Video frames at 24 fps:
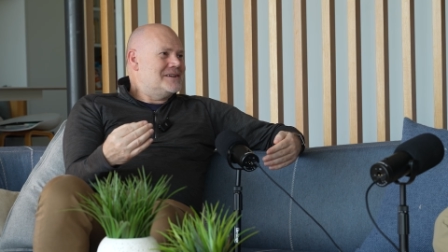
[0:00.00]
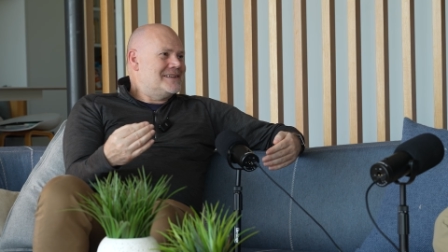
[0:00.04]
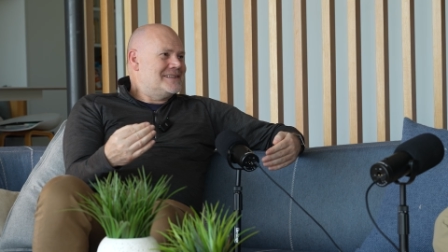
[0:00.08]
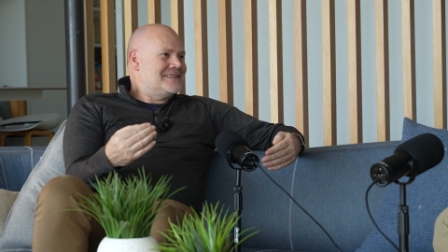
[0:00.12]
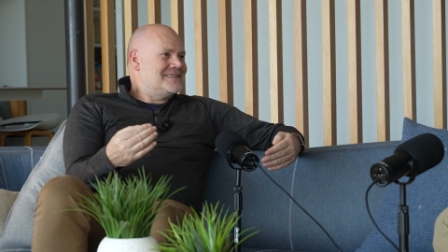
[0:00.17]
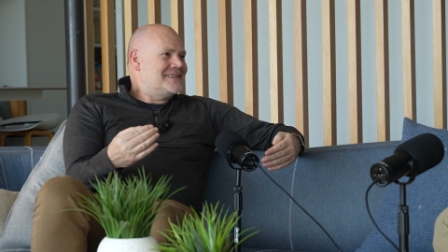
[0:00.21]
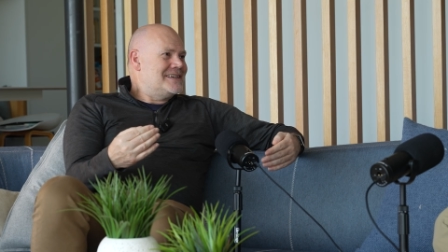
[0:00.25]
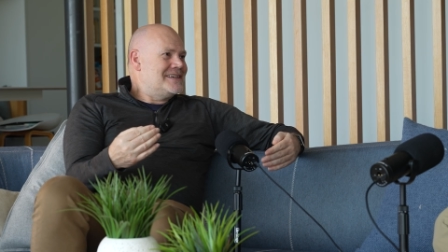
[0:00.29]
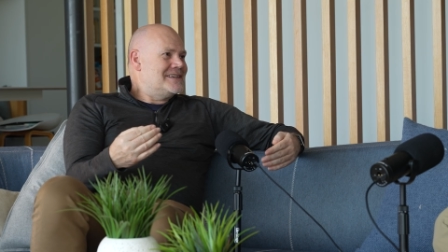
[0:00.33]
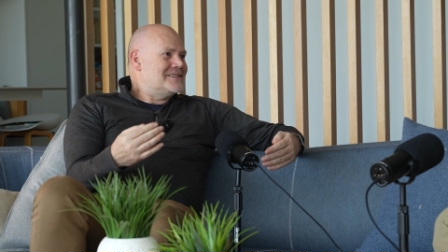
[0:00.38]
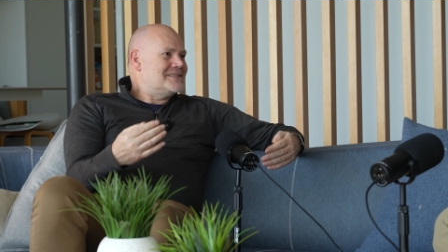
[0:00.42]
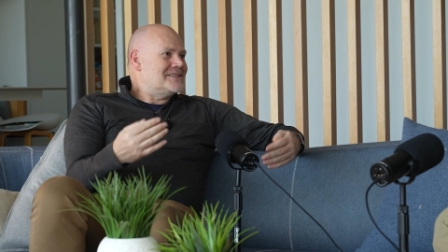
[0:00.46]
It
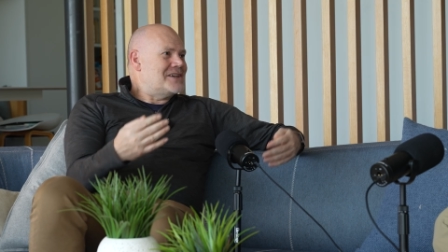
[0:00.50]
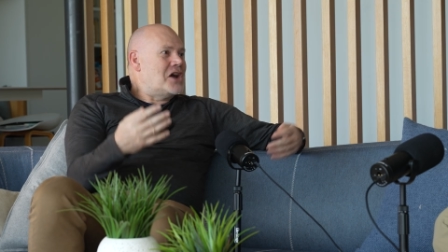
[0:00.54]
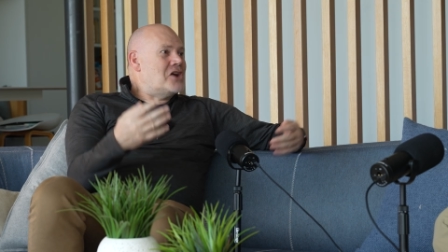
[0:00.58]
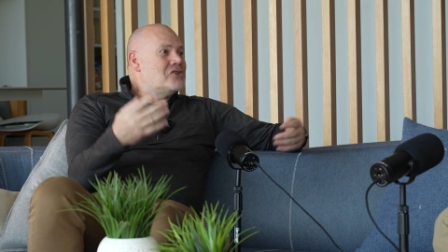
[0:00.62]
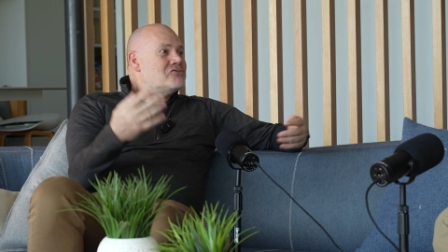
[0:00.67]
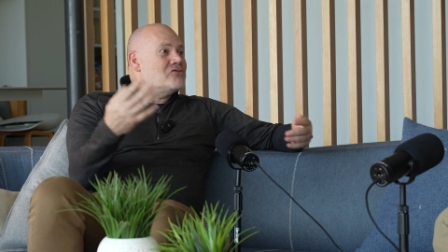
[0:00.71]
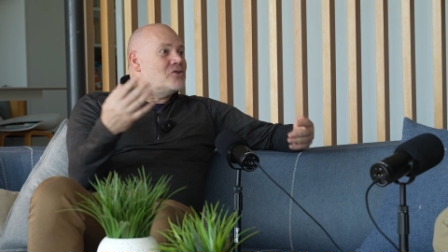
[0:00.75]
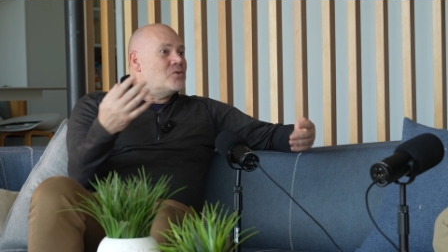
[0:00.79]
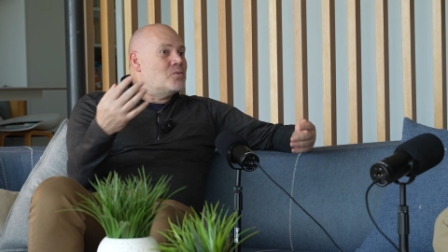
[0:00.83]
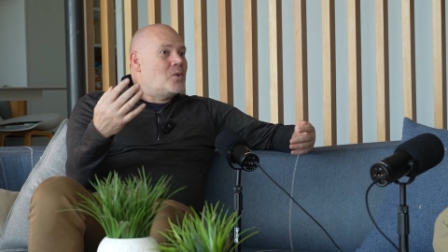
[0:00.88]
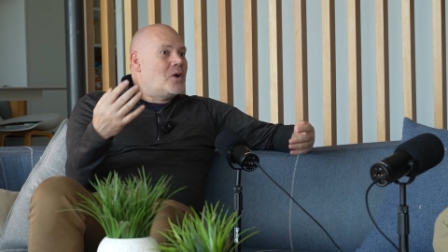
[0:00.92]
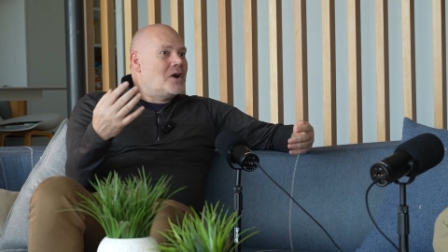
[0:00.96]
takes
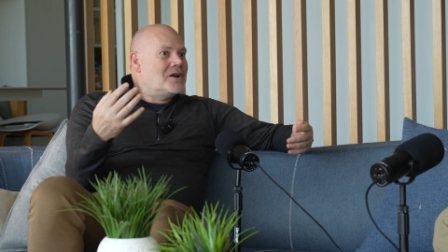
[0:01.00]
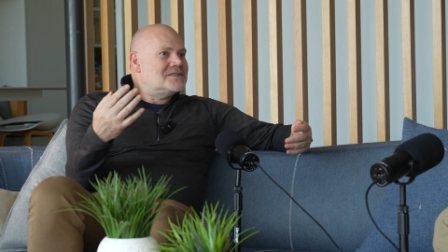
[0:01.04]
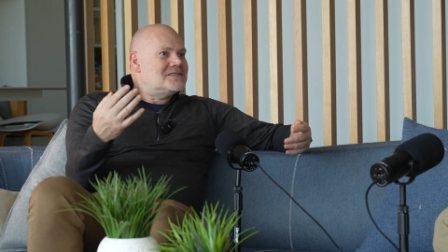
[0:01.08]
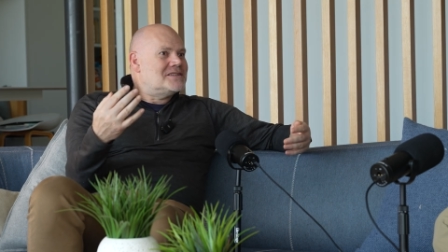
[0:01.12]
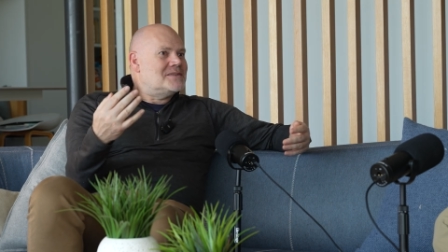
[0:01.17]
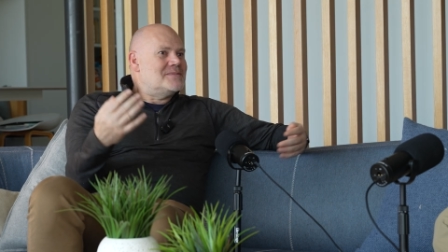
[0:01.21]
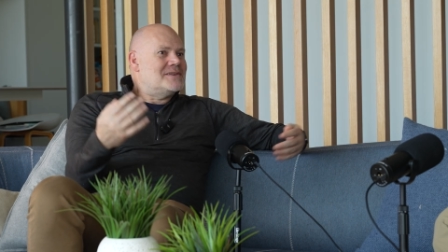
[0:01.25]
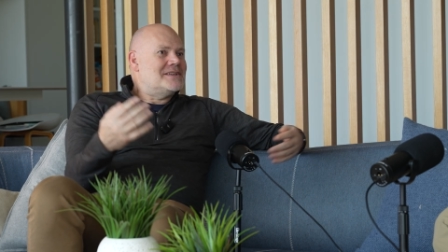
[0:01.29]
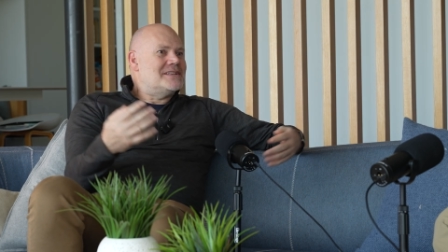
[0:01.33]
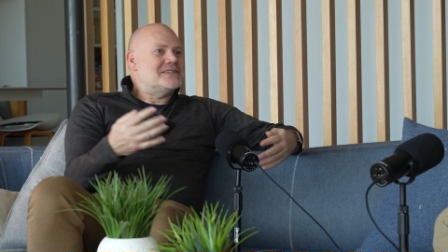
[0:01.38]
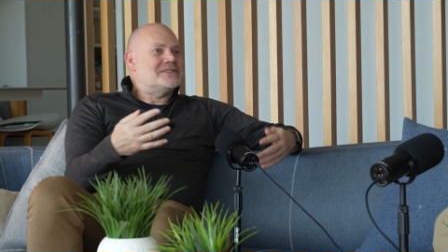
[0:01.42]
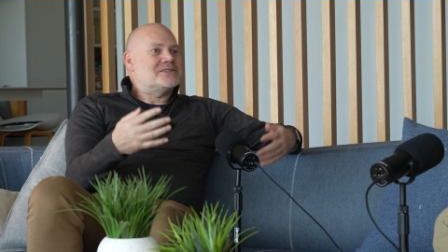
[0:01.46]
100 watts a
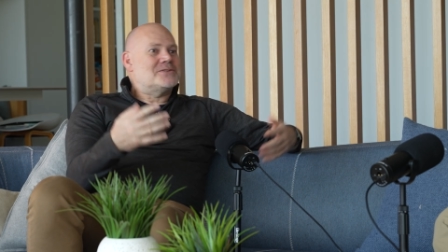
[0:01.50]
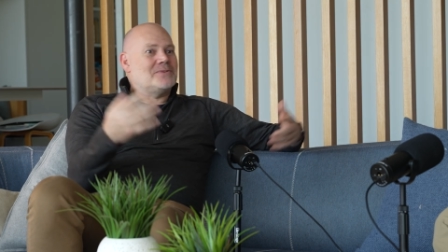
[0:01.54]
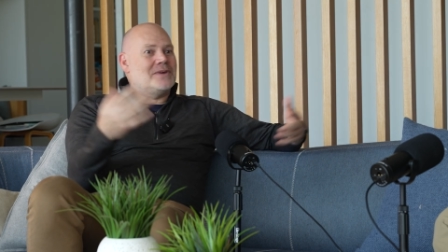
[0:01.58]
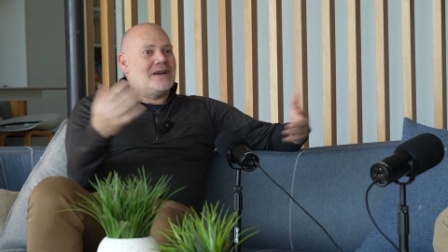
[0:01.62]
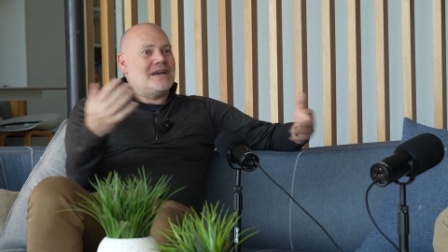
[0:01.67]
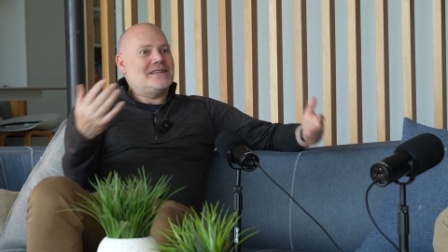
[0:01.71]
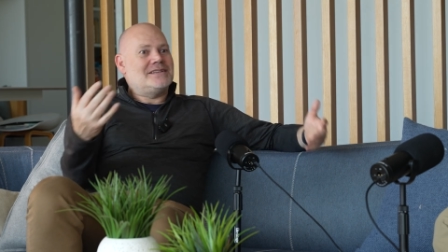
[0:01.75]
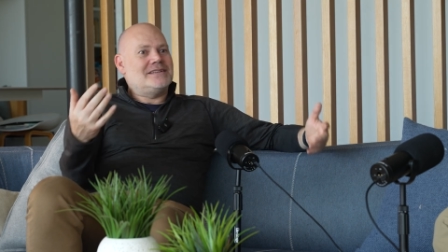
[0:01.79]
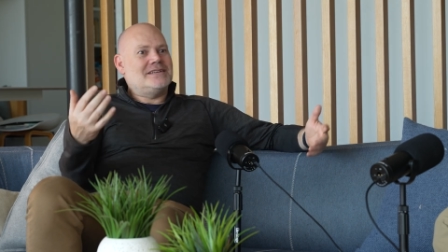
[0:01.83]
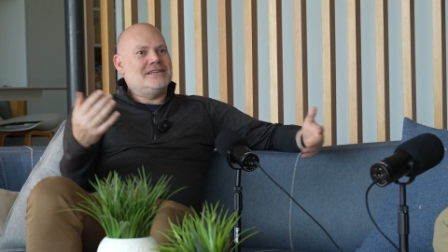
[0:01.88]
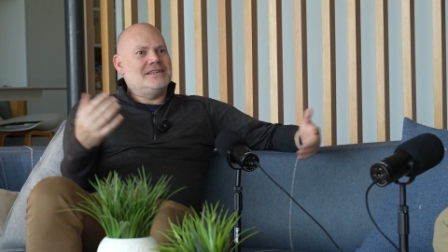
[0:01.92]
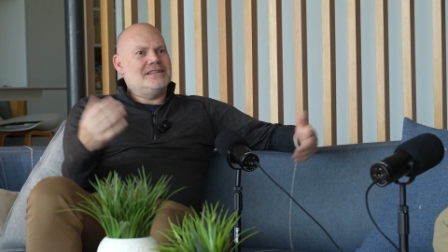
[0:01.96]
meter
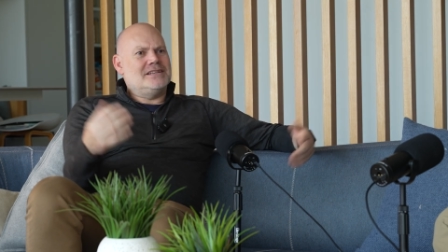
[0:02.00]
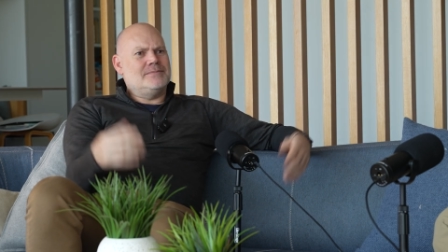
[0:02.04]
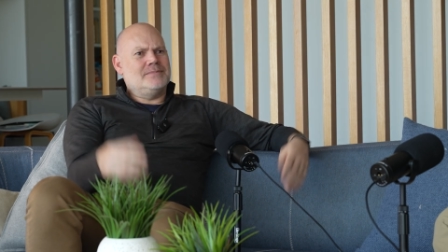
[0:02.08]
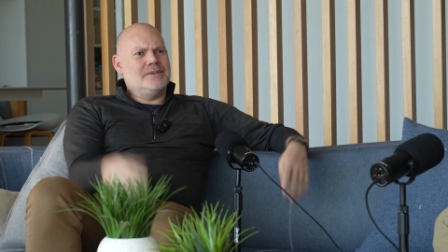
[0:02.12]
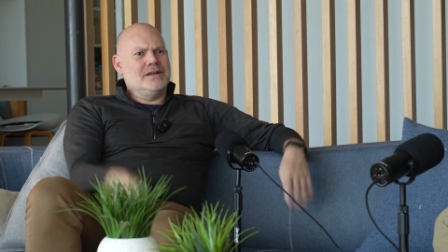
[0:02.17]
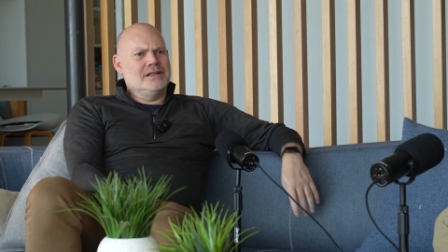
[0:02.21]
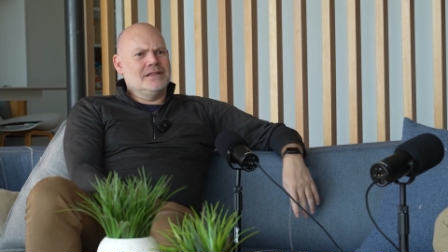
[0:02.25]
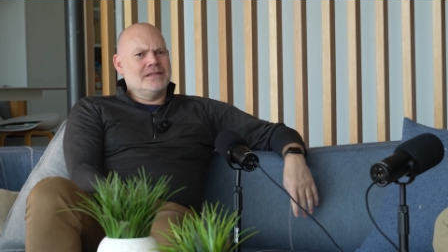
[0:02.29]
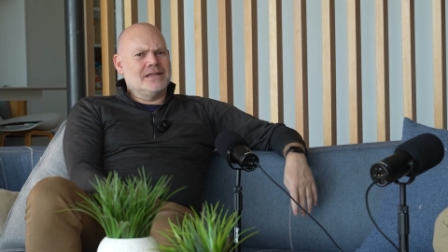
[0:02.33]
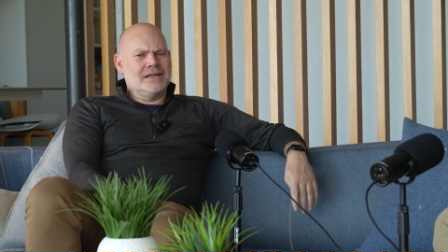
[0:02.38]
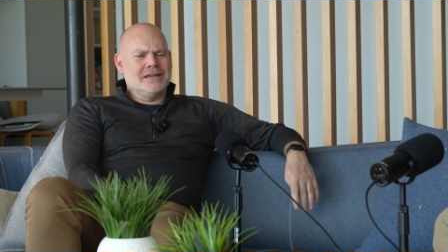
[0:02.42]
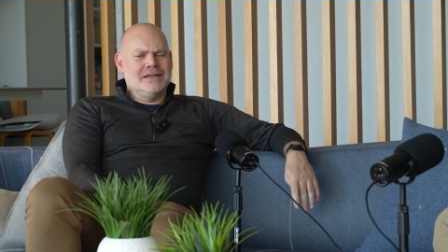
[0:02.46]
squared to heat a
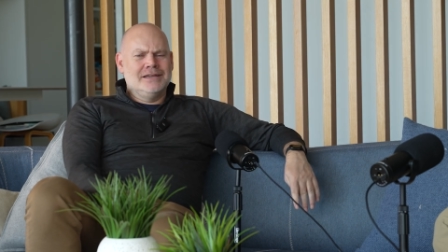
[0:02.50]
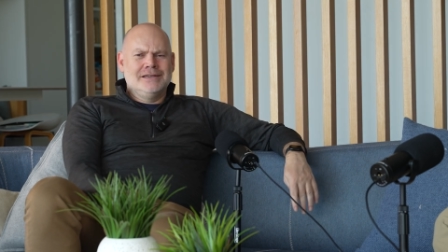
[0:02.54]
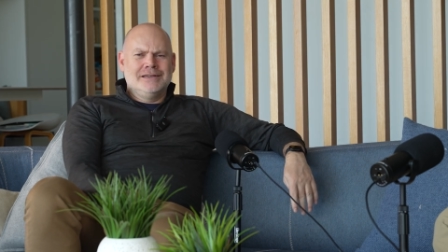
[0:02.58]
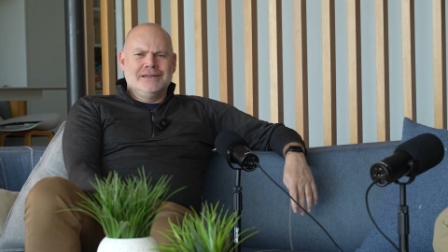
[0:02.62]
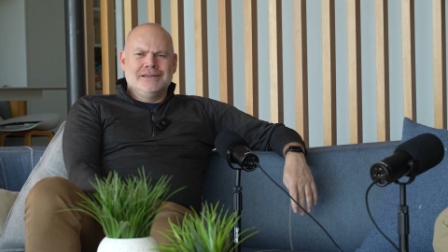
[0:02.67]
building.